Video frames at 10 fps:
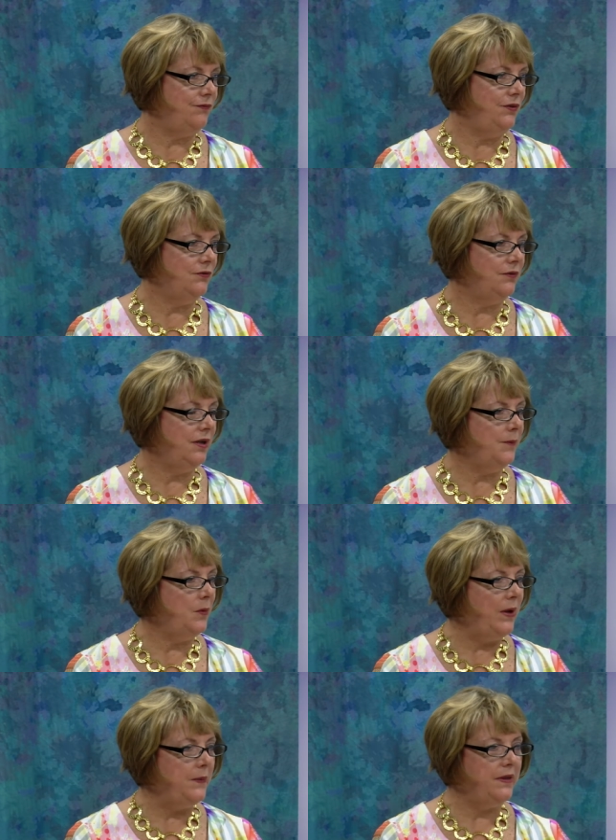You'll come
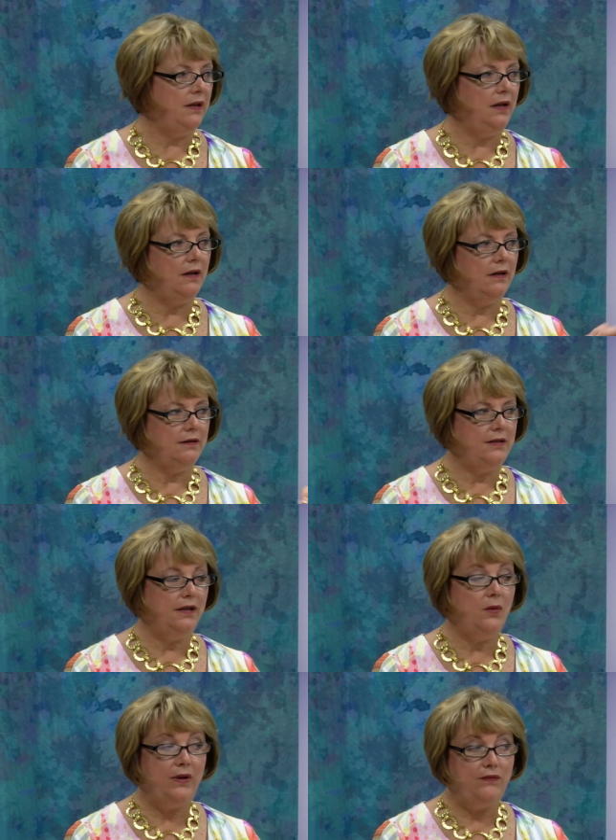away with a uh,
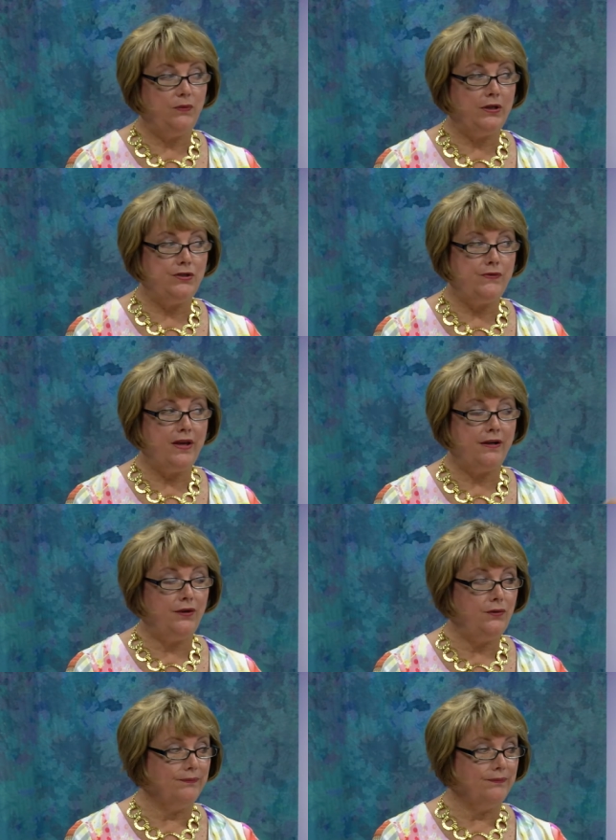takeaway if you want to do that at home.